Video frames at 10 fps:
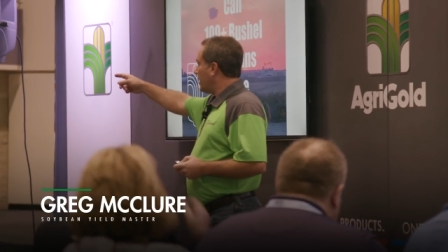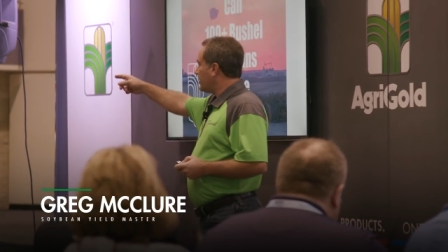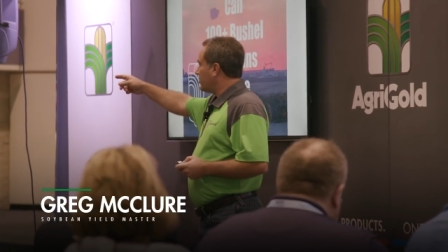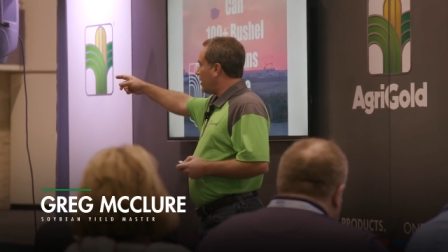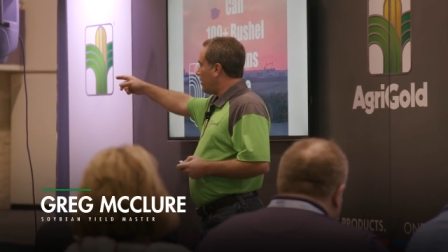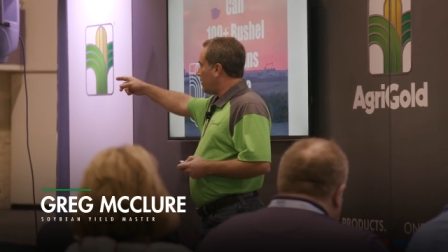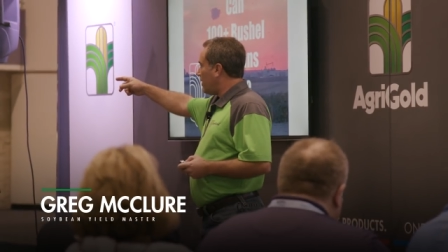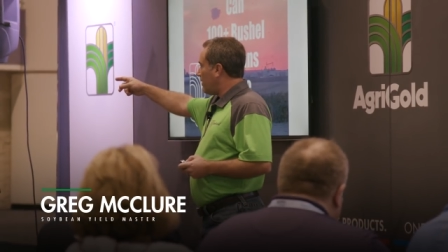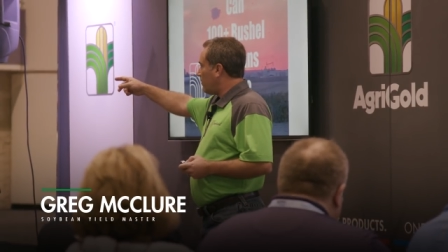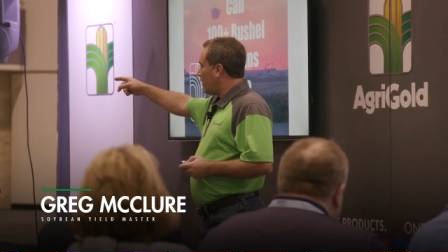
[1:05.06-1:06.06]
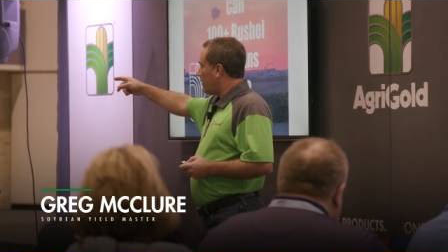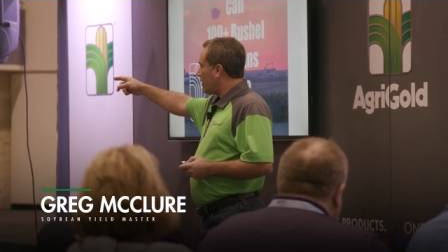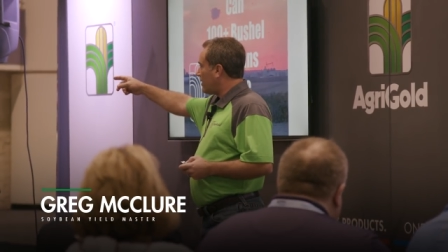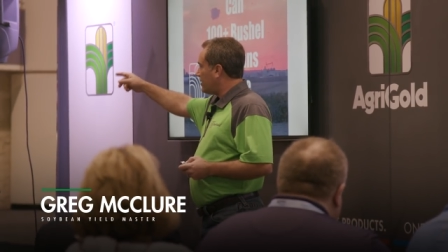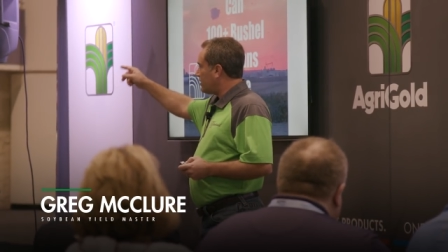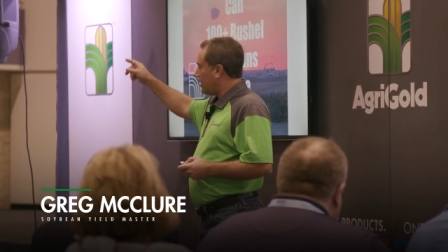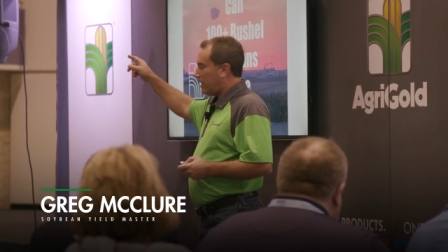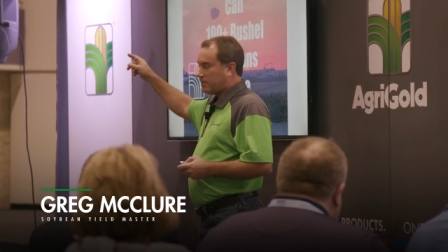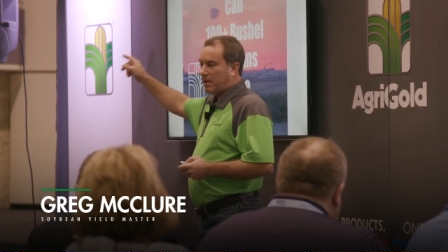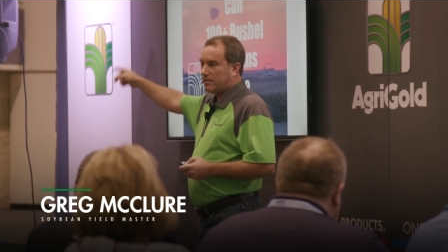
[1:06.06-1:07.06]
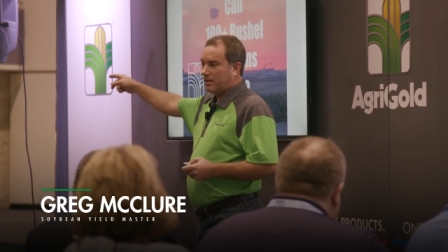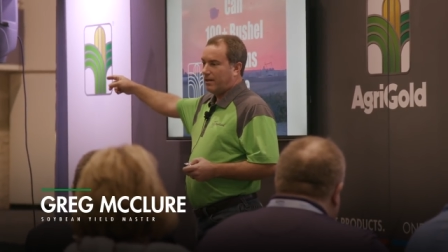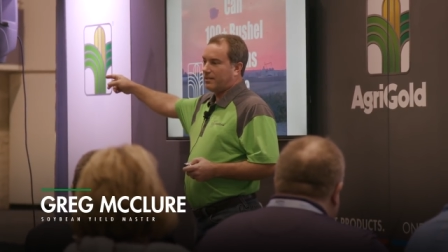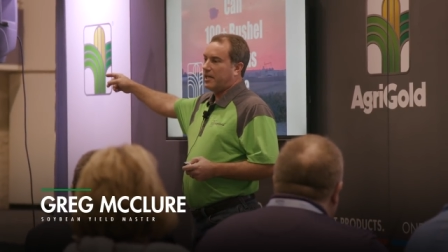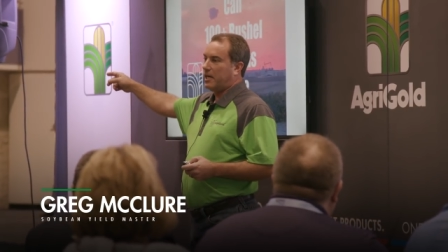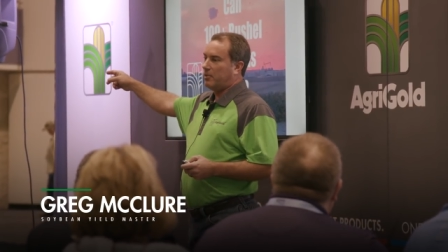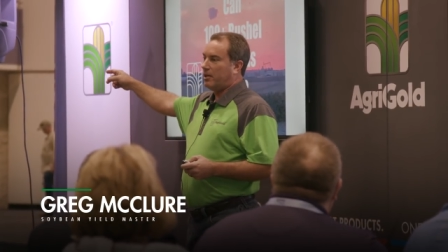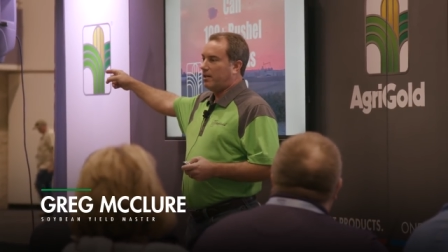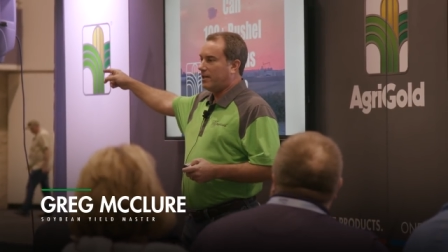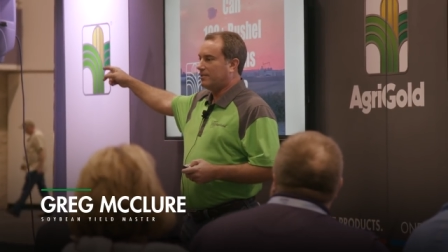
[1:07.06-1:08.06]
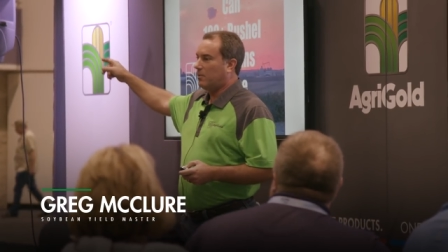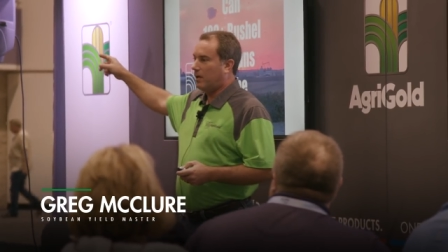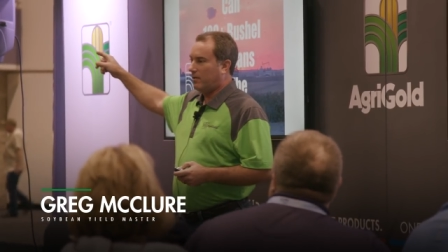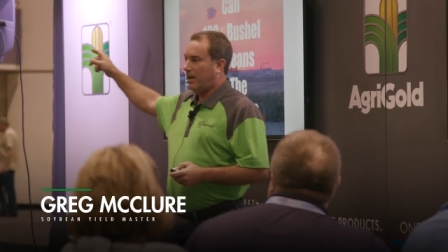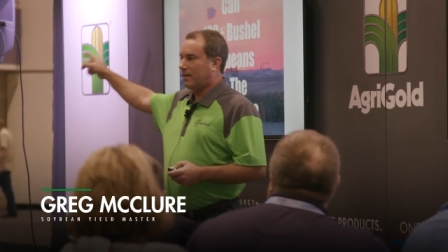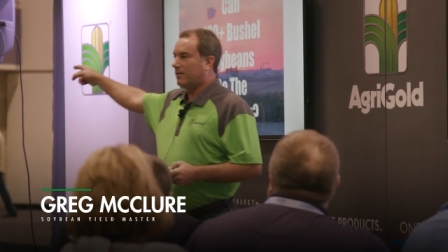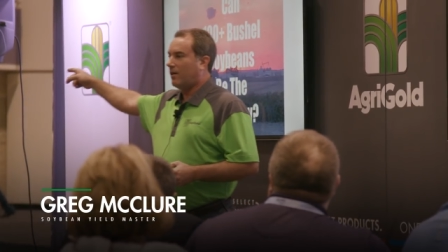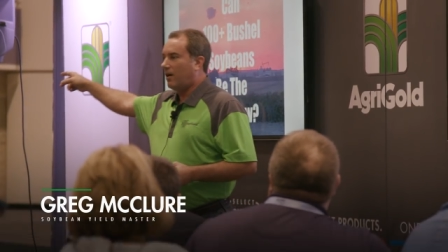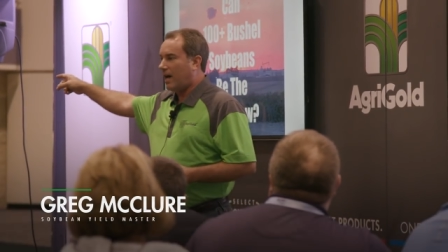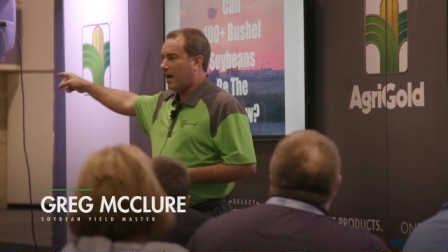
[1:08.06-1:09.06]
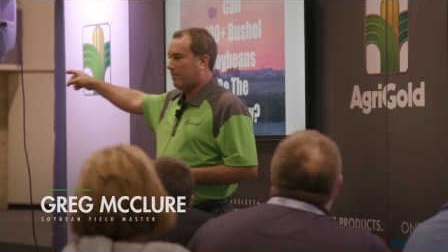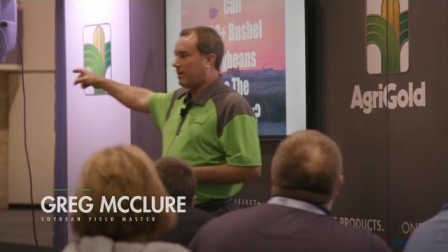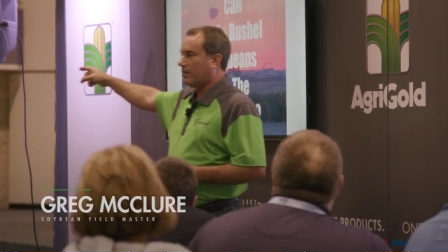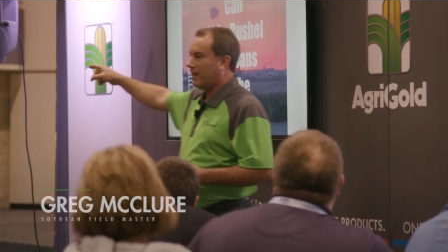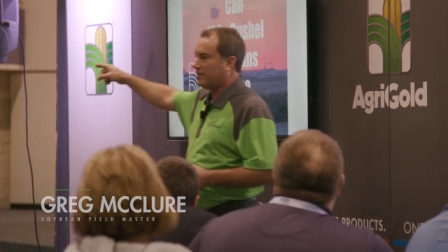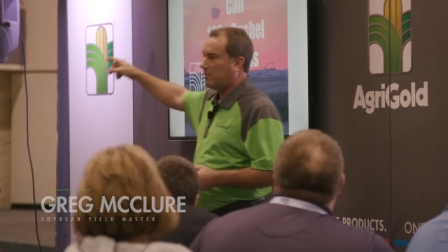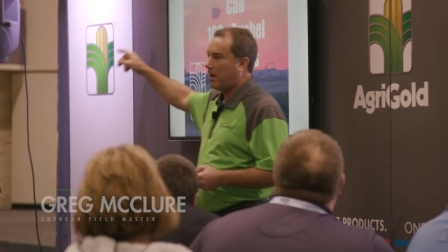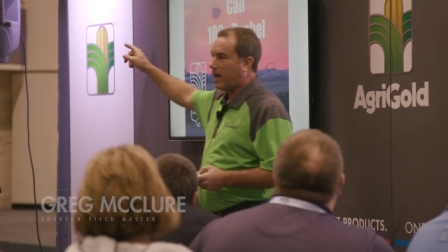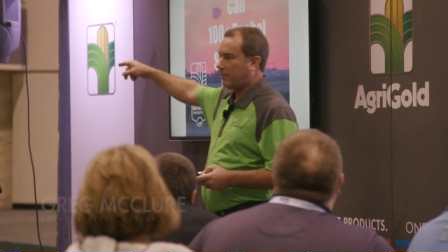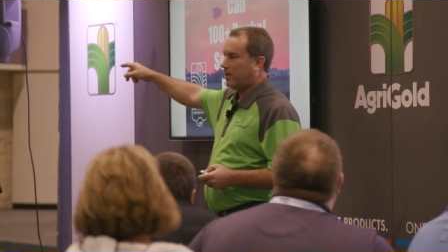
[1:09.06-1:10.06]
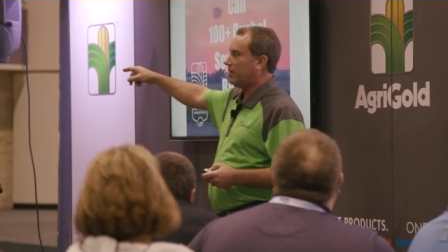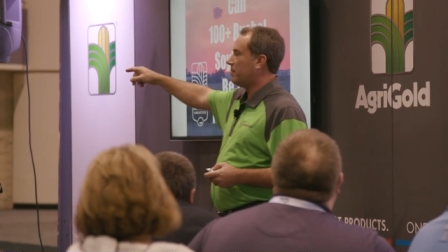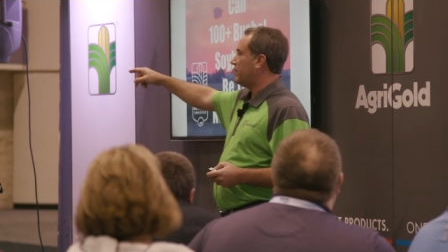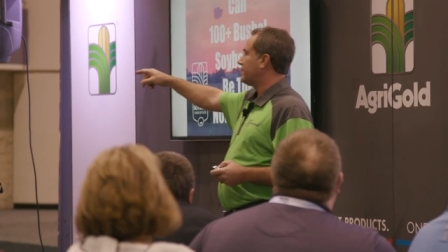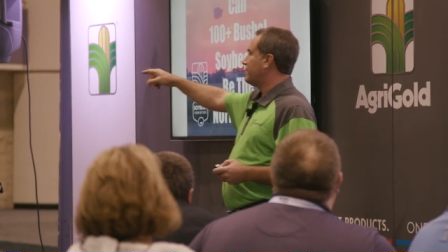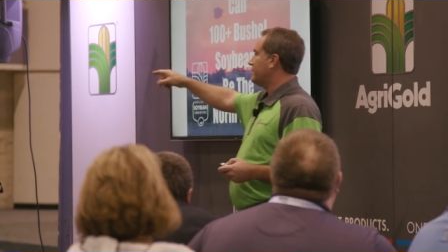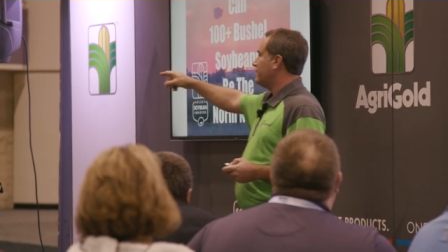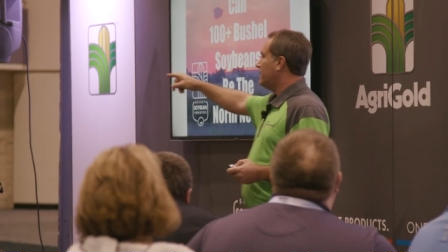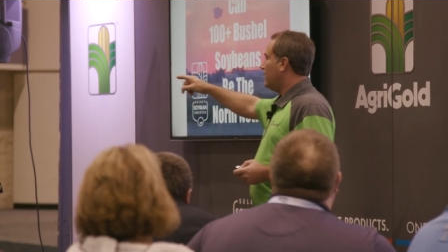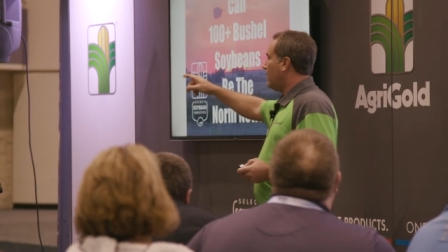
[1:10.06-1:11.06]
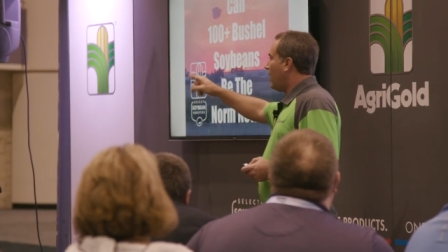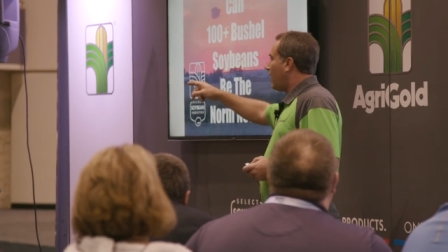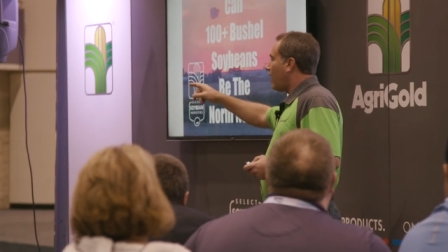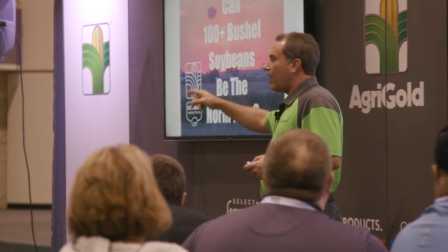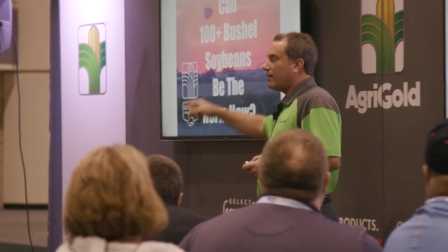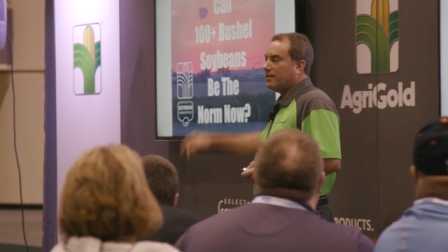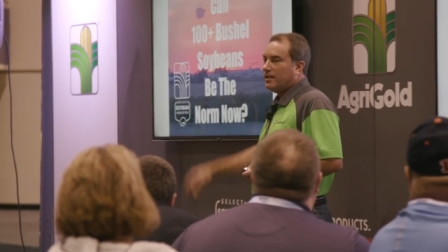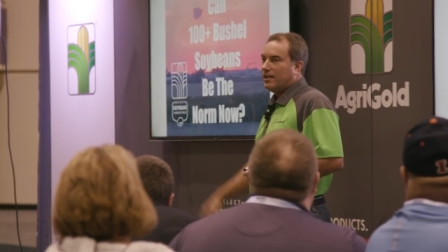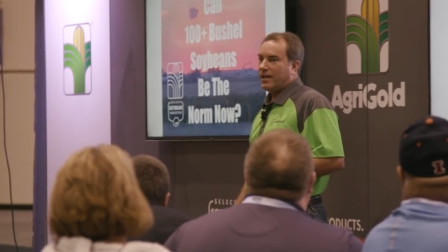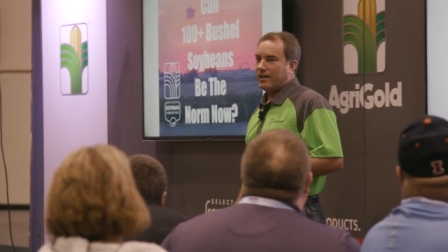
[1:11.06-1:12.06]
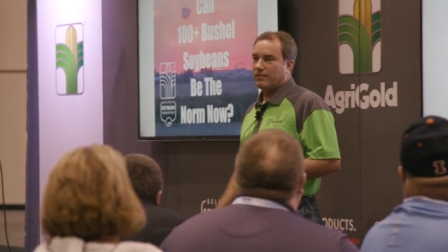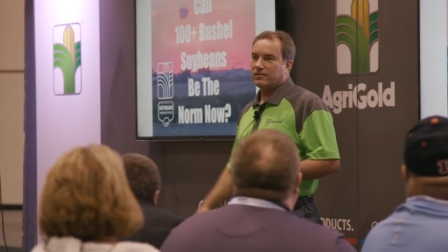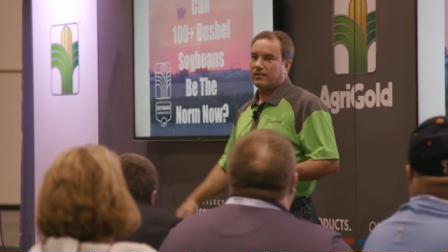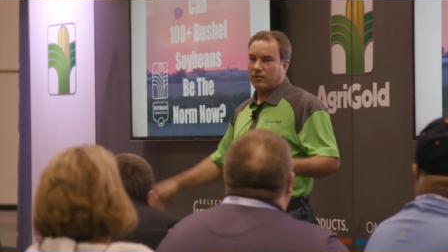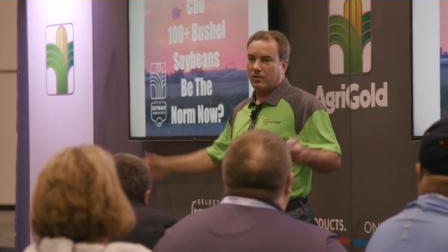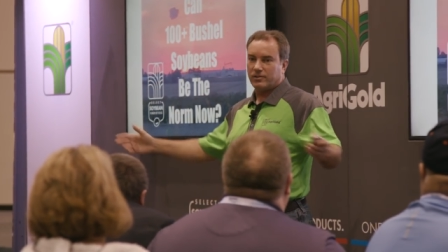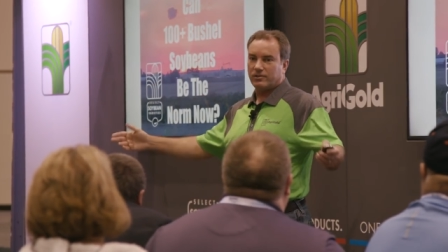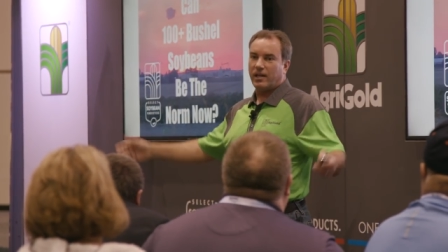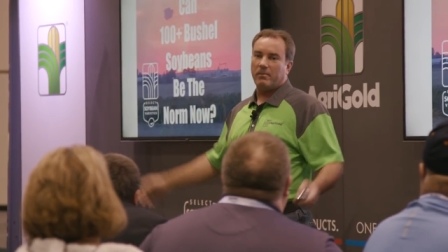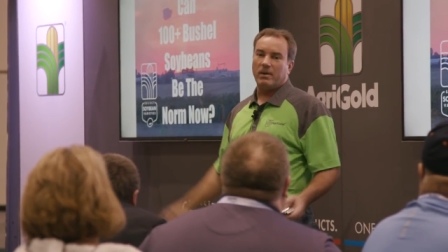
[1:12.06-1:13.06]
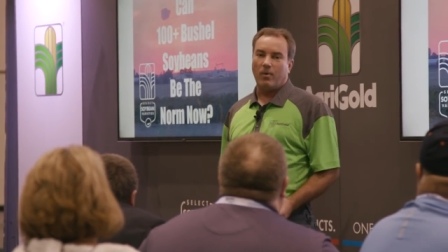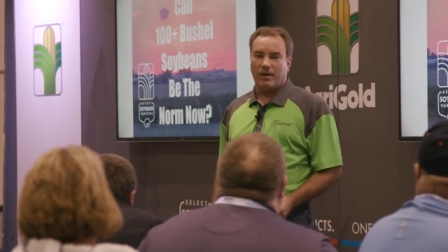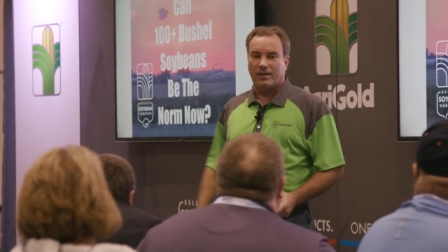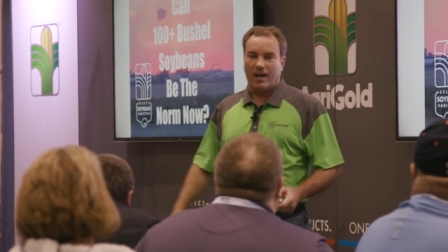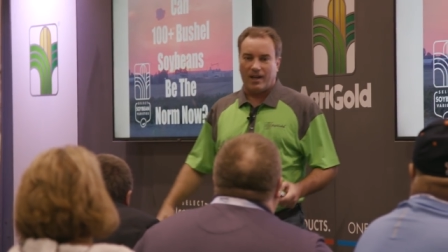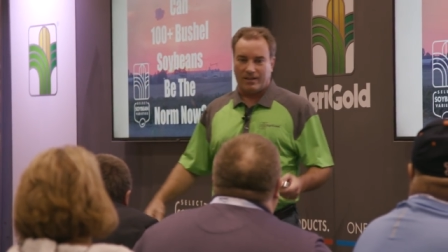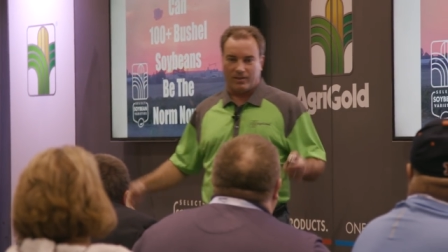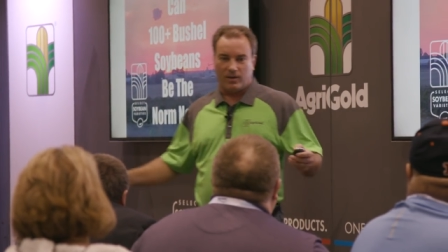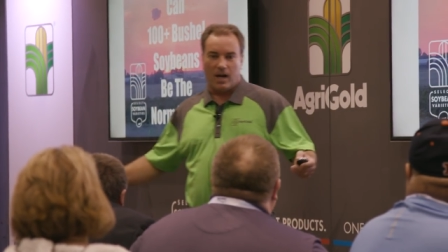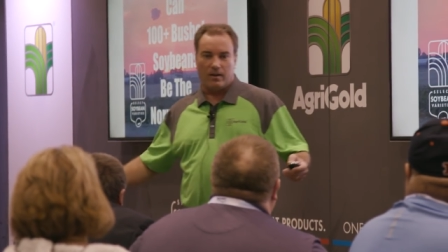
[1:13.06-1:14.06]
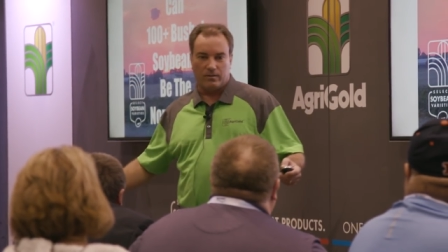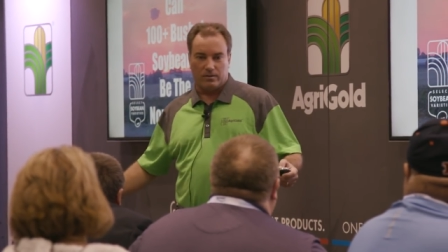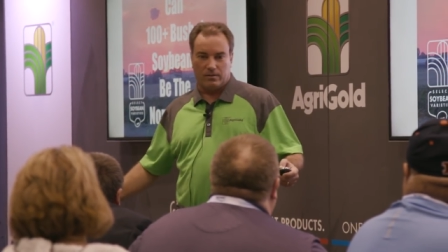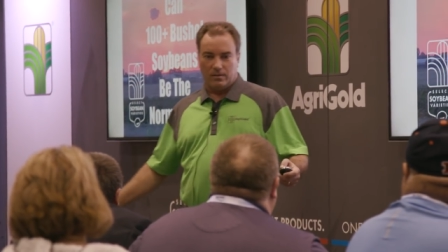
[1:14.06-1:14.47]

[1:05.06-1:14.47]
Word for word: to make sure everybody recognizes that's my son, Cameron, and he's the one who makes it all happen, okay? He's the backbone of the business, all right? And of course, there's got to be one guy in the crowd who